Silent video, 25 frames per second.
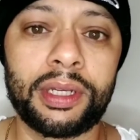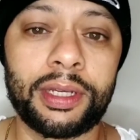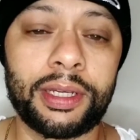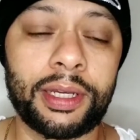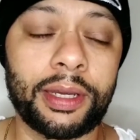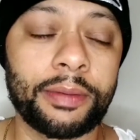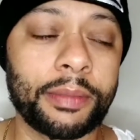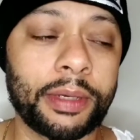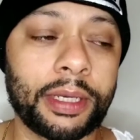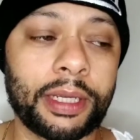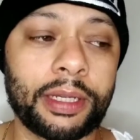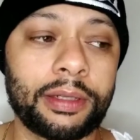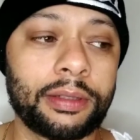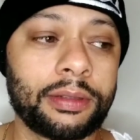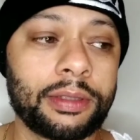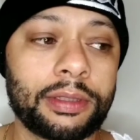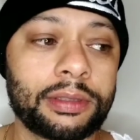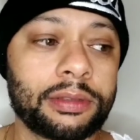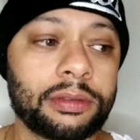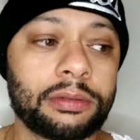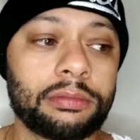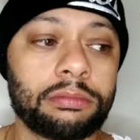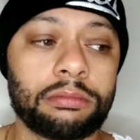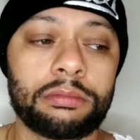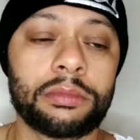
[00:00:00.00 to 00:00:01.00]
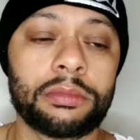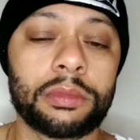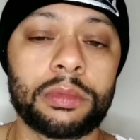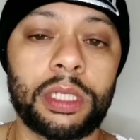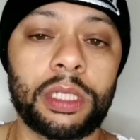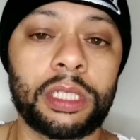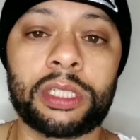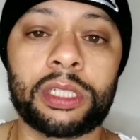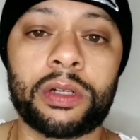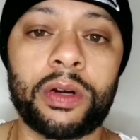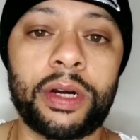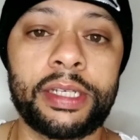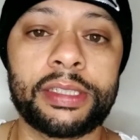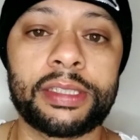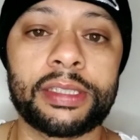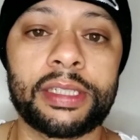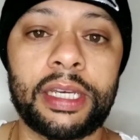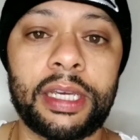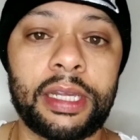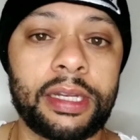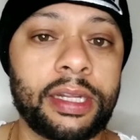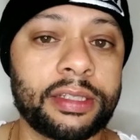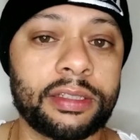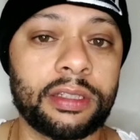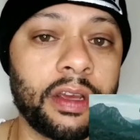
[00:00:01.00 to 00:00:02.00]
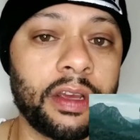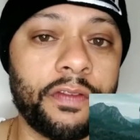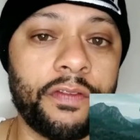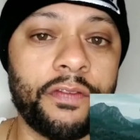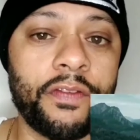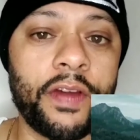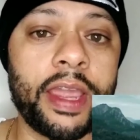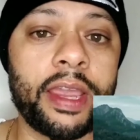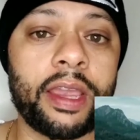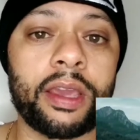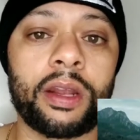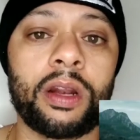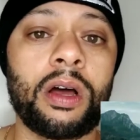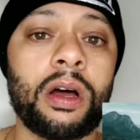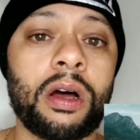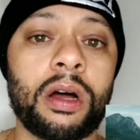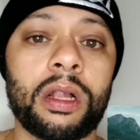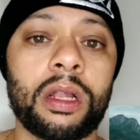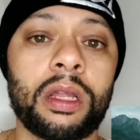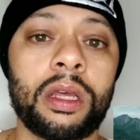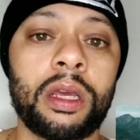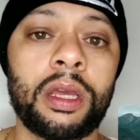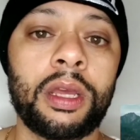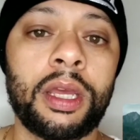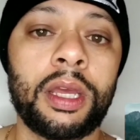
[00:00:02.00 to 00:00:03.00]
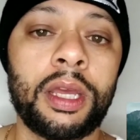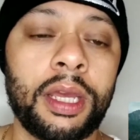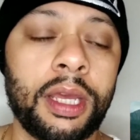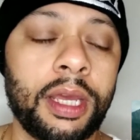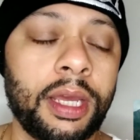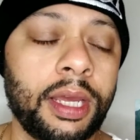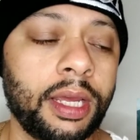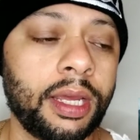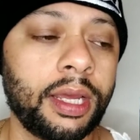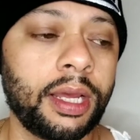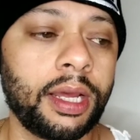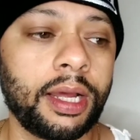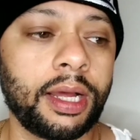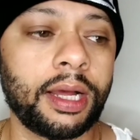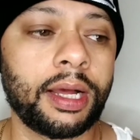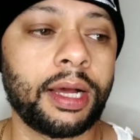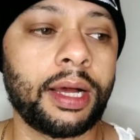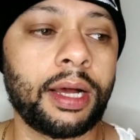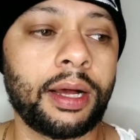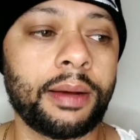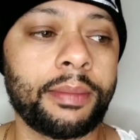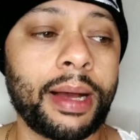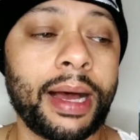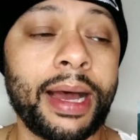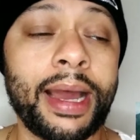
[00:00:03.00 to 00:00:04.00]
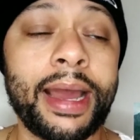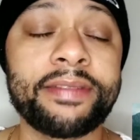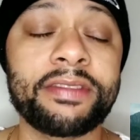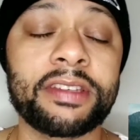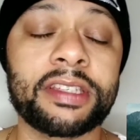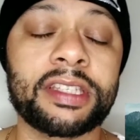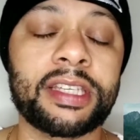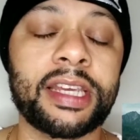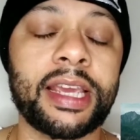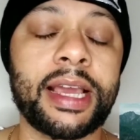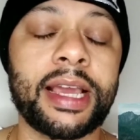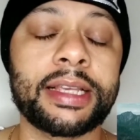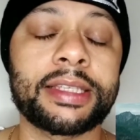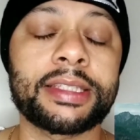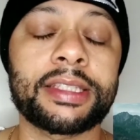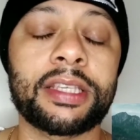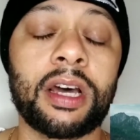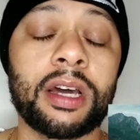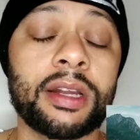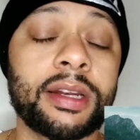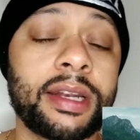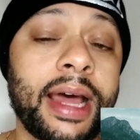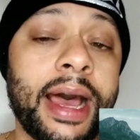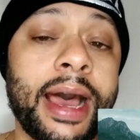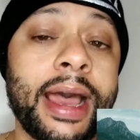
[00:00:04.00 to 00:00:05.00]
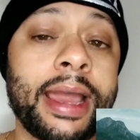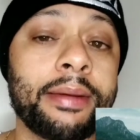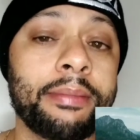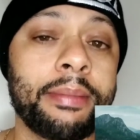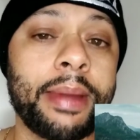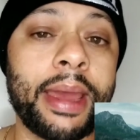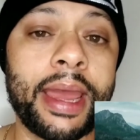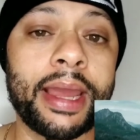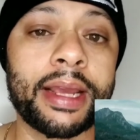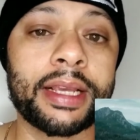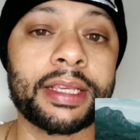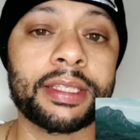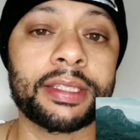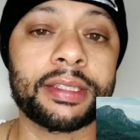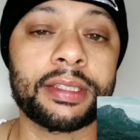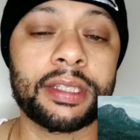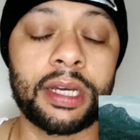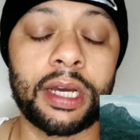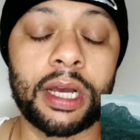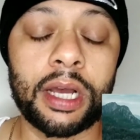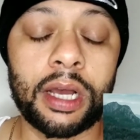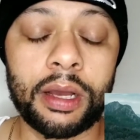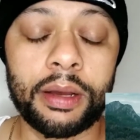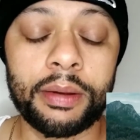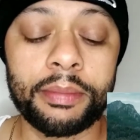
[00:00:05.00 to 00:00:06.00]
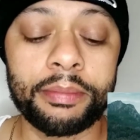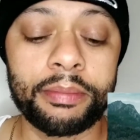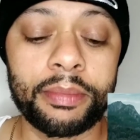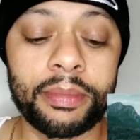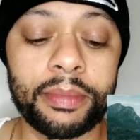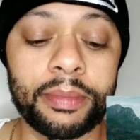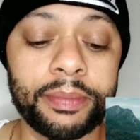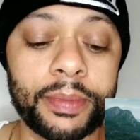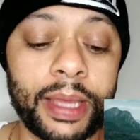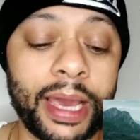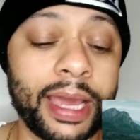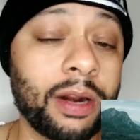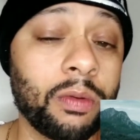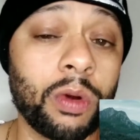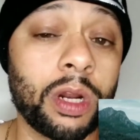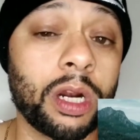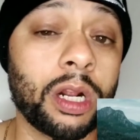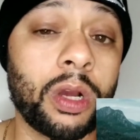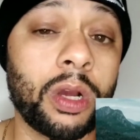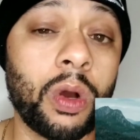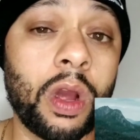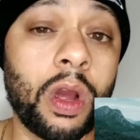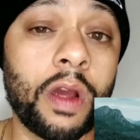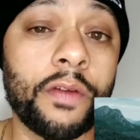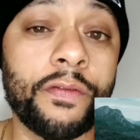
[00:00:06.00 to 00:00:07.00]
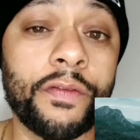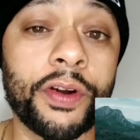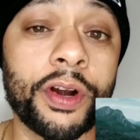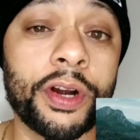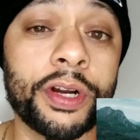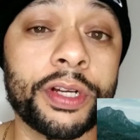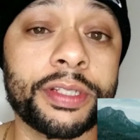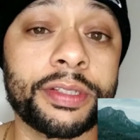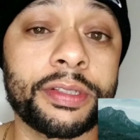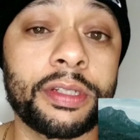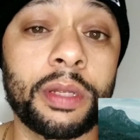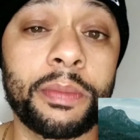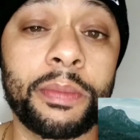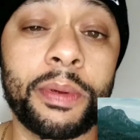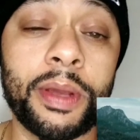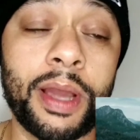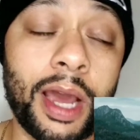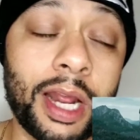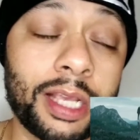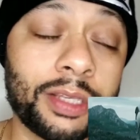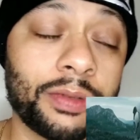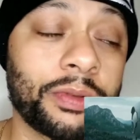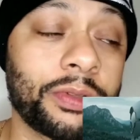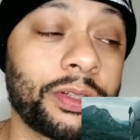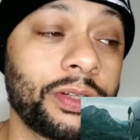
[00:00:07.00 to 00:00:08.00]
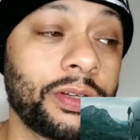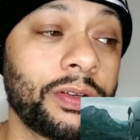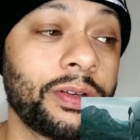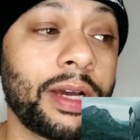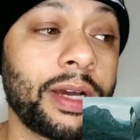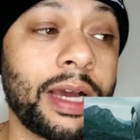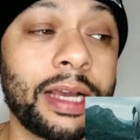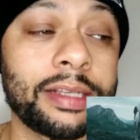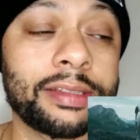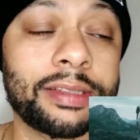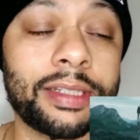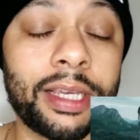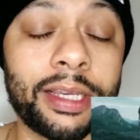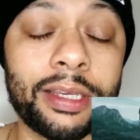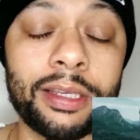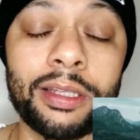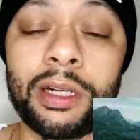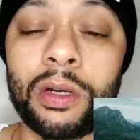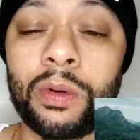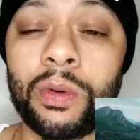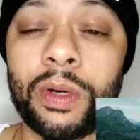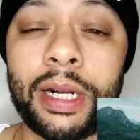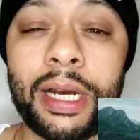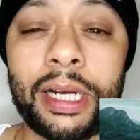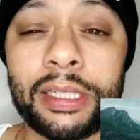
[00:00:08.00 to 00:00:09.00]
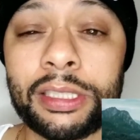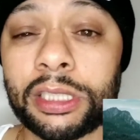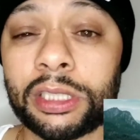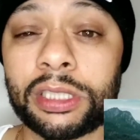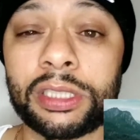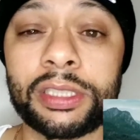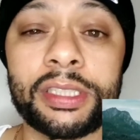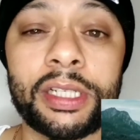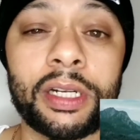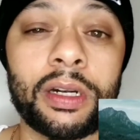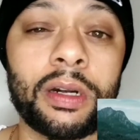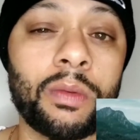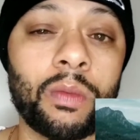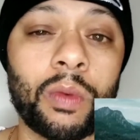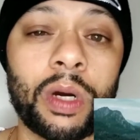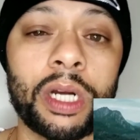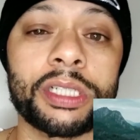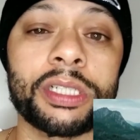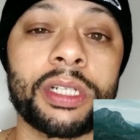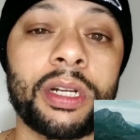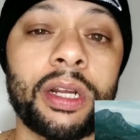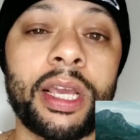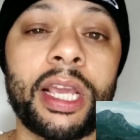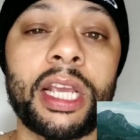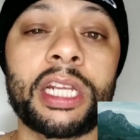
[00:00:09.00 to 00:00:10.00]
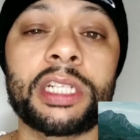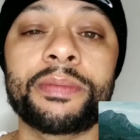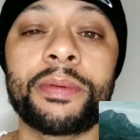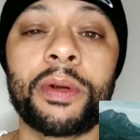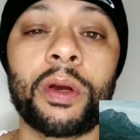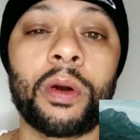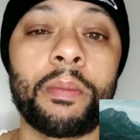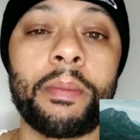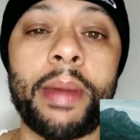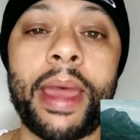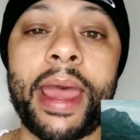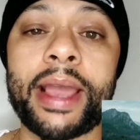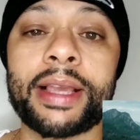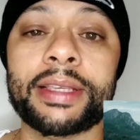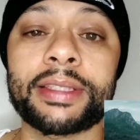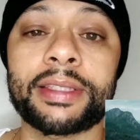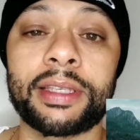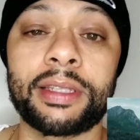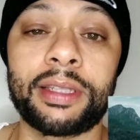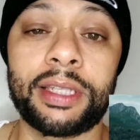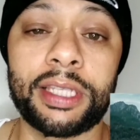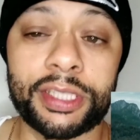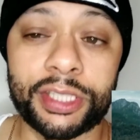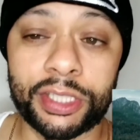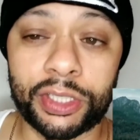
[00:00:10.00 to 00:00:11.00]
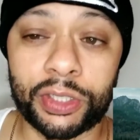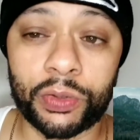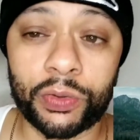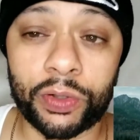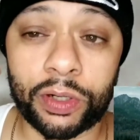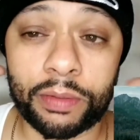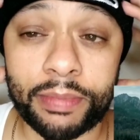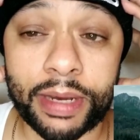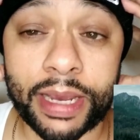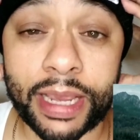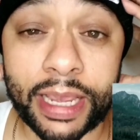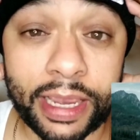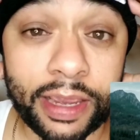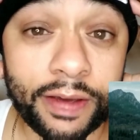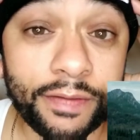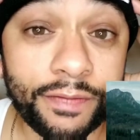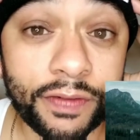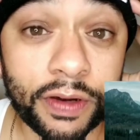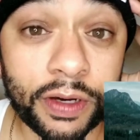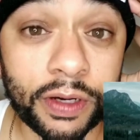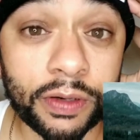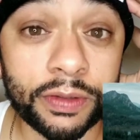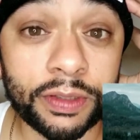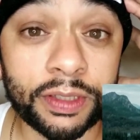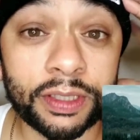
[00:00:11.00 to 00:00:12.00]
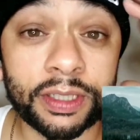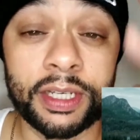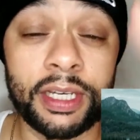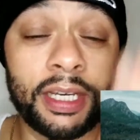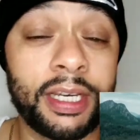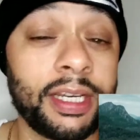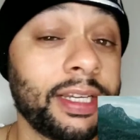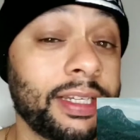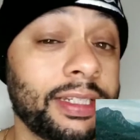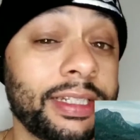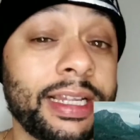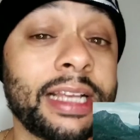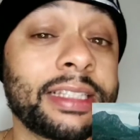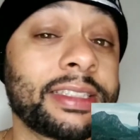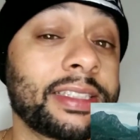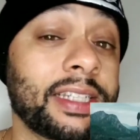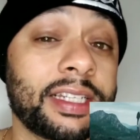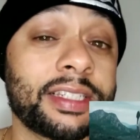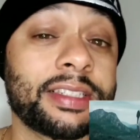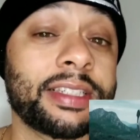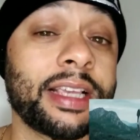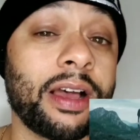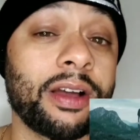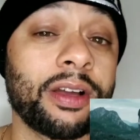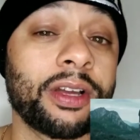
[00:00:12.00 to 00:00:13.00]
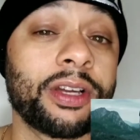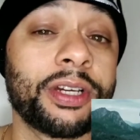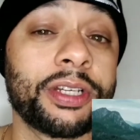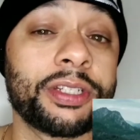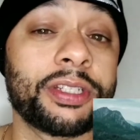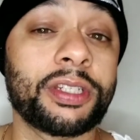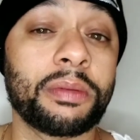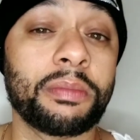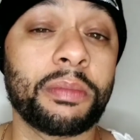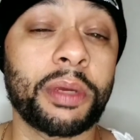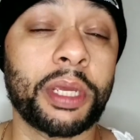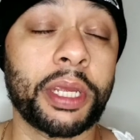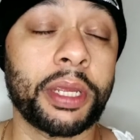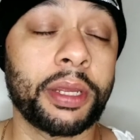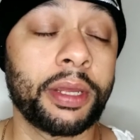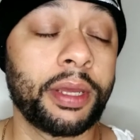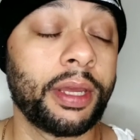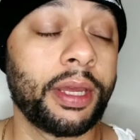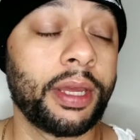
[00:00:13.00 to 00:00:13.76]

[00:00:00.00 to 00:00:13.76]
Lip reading: I mean, it's crazy. It doesn't look fake at all. I have to say, I saw it in IMAX. I didn't want to go at first, to be honest with you. I was like, you know what? I'll just sit home, watch it on HBO Max, and listen to it in my headphones. That's going to sound good to me.